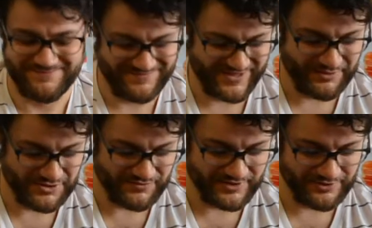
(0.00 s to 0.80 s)
That was a
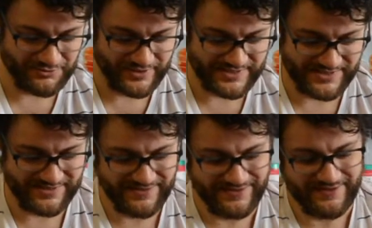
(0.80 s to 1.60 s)
really cool lesson.
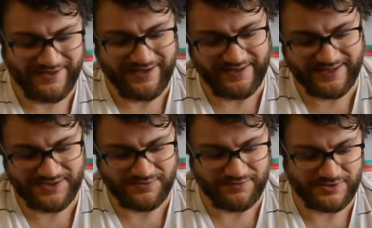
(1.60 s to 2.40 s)
And
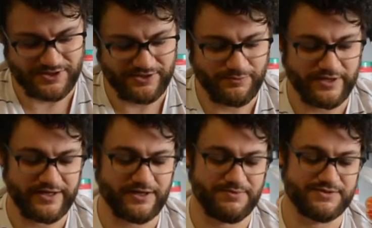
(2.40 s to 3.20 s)
this was a good way to
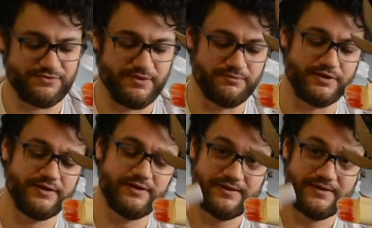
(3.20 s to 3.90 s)
help us remember it,